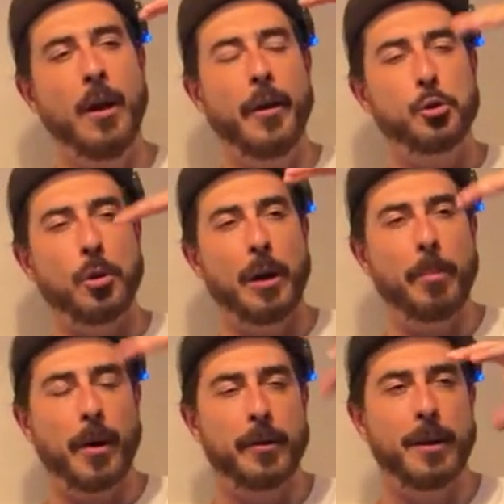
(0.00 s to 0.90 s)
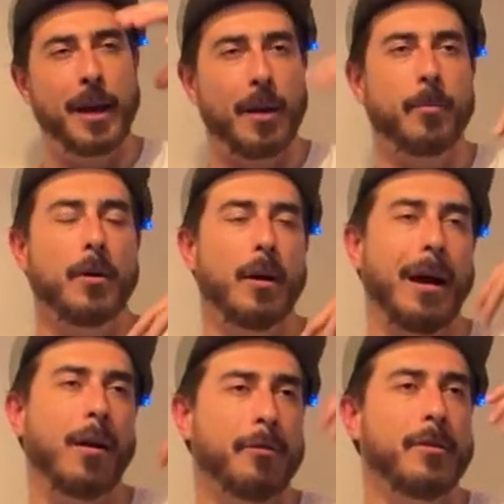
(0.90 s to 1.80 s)
tripod camera
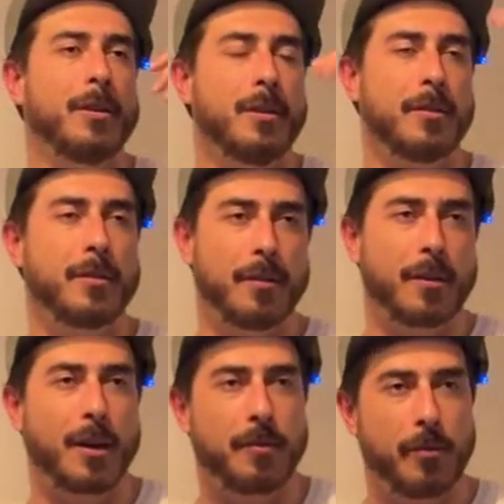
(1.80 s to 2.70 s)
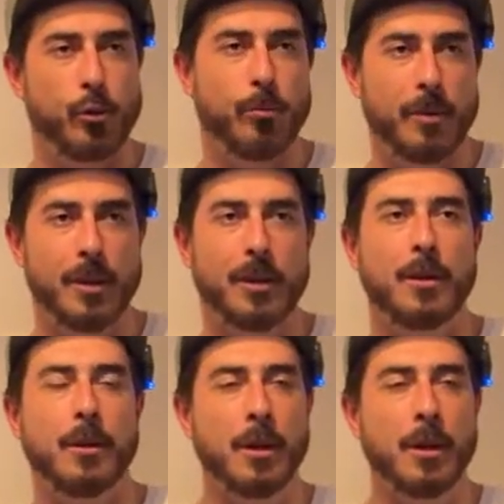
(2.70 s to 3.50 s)
off in the distance, kind of zoomed in,